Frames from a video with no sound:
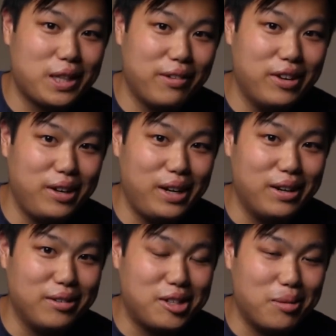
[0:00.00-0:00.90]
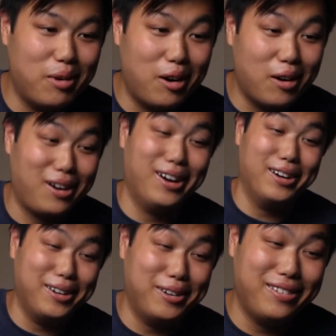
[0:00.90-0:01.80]
the video
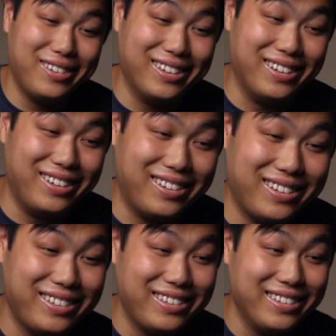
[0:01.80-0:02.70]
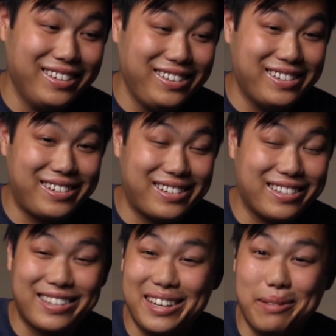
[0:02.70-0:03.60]
tomorrow and just
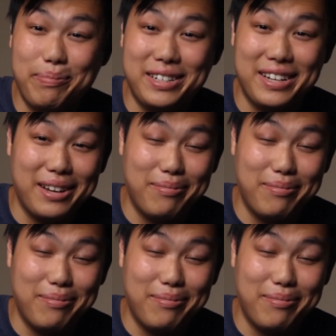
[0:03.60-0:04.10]
skip a day,